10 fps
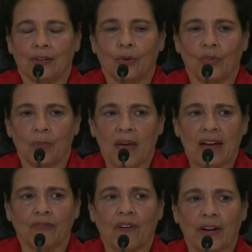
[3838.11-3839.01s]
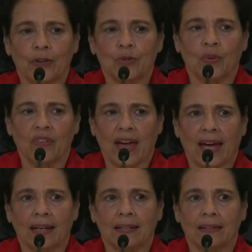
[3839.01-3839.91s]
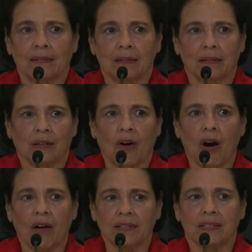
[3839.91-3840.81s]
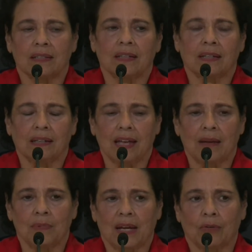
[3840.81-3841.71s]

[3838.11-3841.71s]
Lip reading: I know the bad fires we've had and the costs that came